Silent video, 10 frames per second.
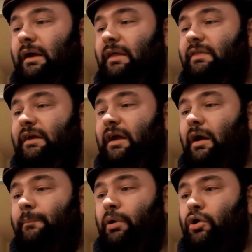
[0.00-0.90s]
and the
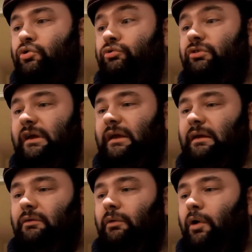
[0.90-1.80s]
apogee
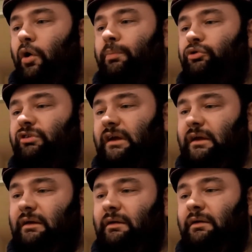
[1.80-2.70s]
or apogee